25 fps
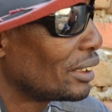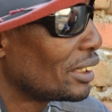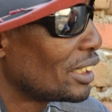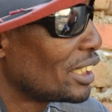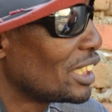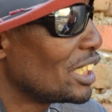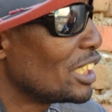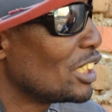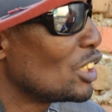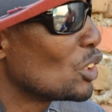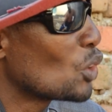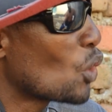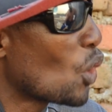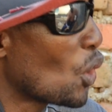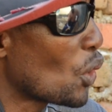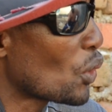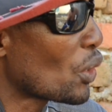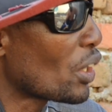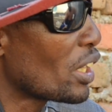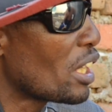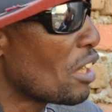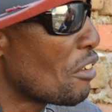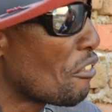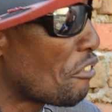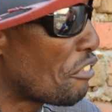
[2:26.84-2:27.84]
in
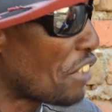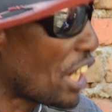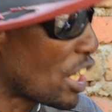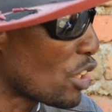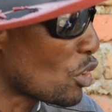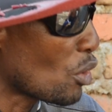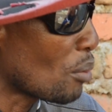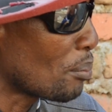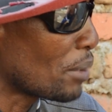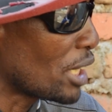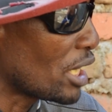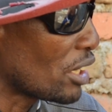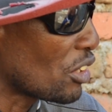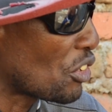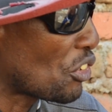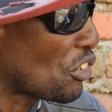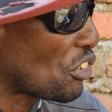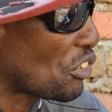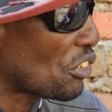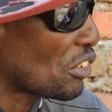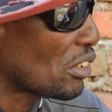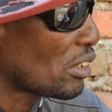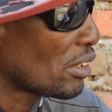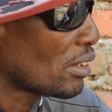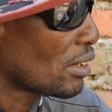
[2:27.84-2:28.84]
our
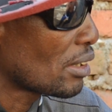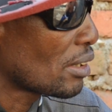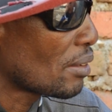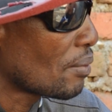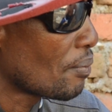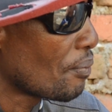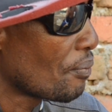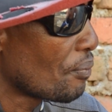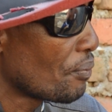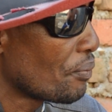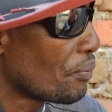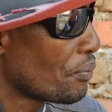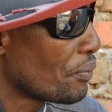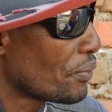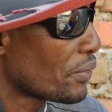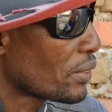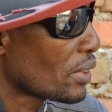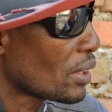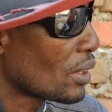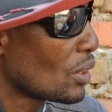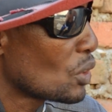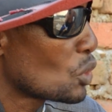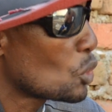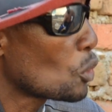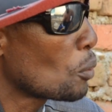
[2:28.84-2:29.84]
environment.
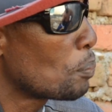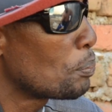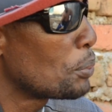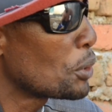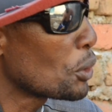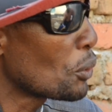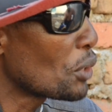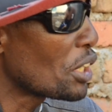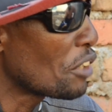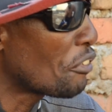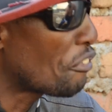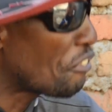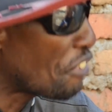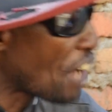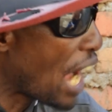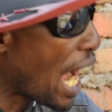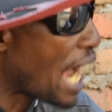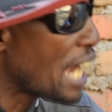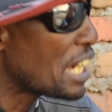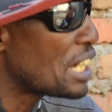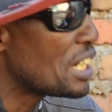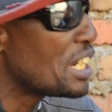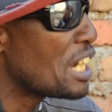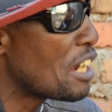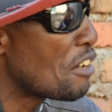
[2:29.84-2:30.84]
To
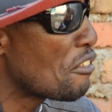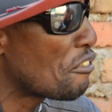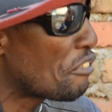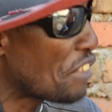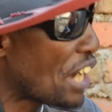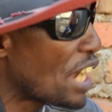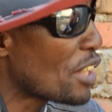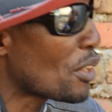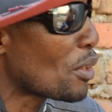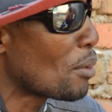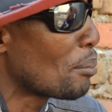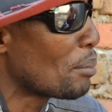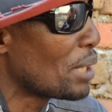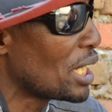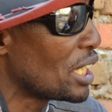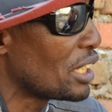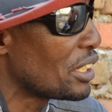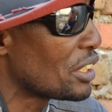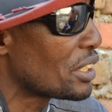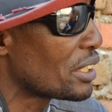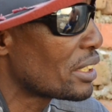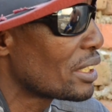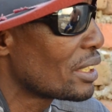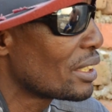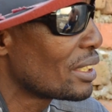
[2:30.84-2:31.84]
purify the
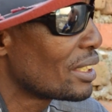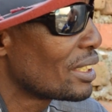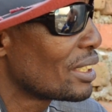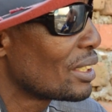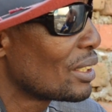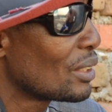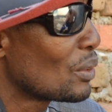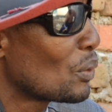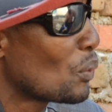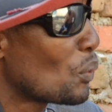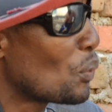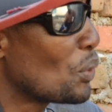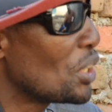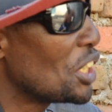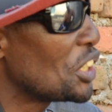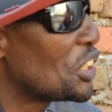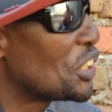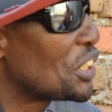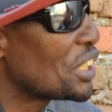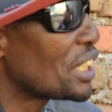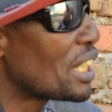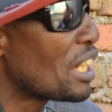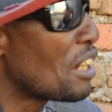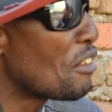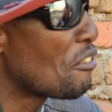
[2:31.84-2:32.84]
environment,
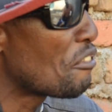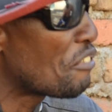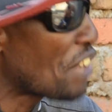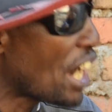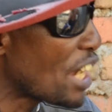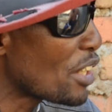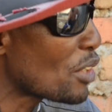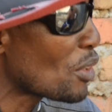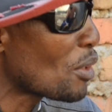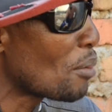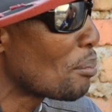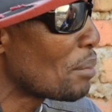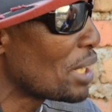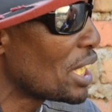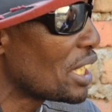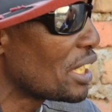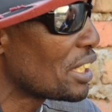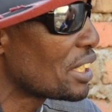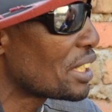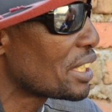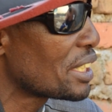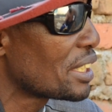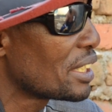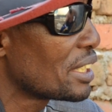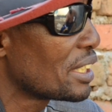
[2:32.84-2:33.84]
which
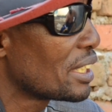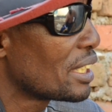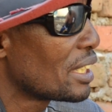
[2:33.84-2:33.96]
environment